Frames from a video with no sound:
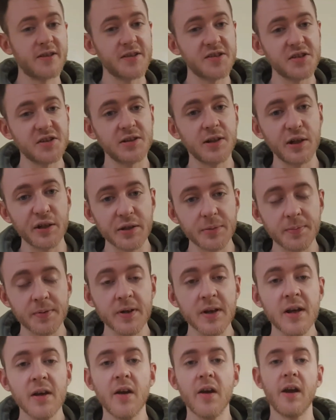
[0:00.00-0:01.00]
sleep,
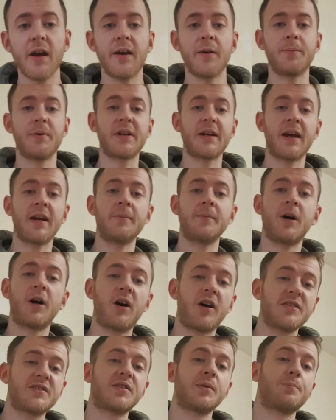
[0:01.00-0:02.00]
it became
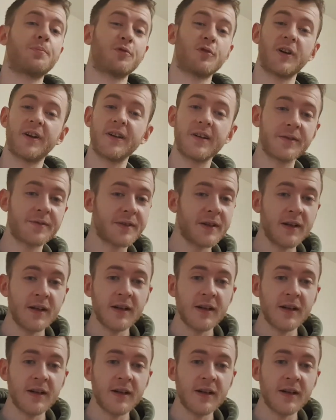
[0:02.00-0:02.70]
hard to breathe.